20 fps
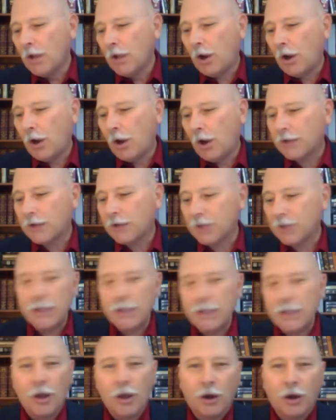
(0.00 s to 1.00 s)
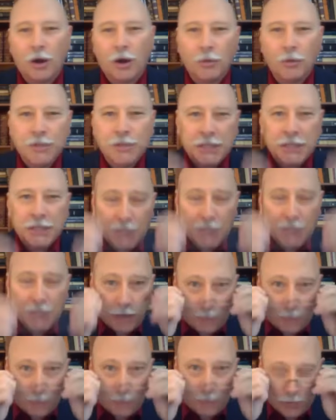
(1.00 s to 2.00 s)
All right, so we're testing our
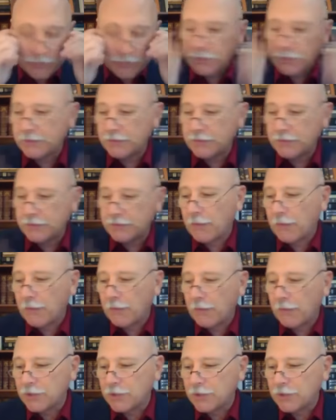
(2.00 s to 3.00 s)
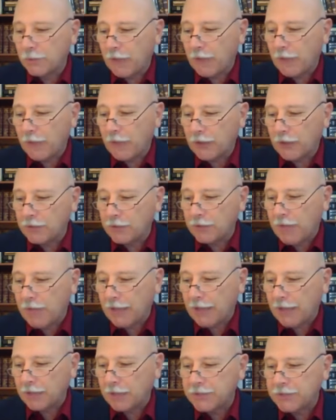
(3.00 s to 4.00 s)
forms. We're making sure we've got good
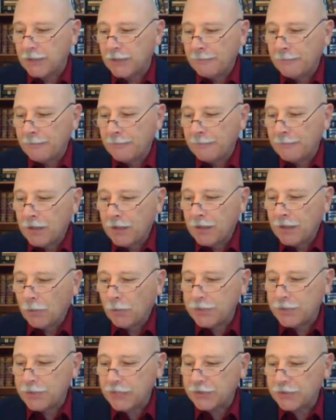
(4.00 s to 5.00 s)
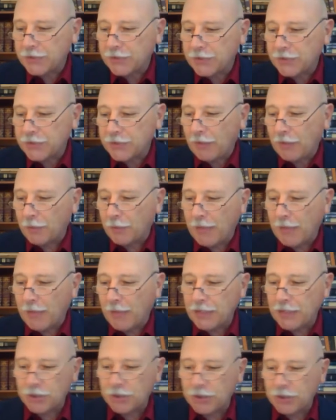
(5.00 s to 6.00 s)
backups. We're testing that. We're
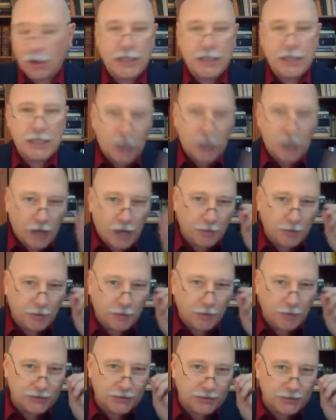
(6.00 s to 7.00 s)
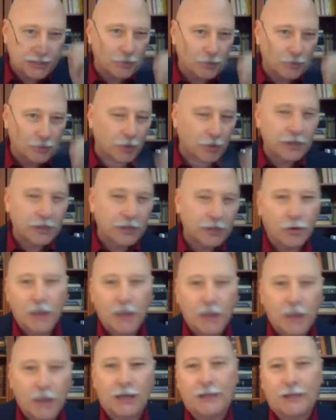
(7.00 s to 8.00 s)
making sure our e-commerce is working
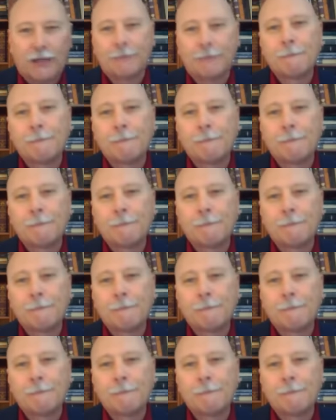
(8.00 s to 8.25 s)
correctly.